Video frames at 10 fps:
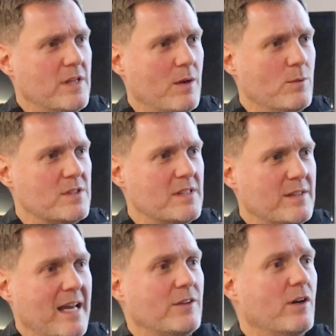was
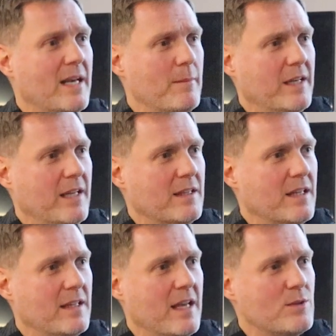that dynamic
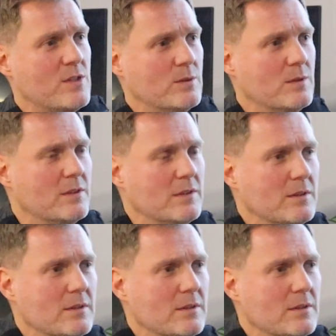in the household?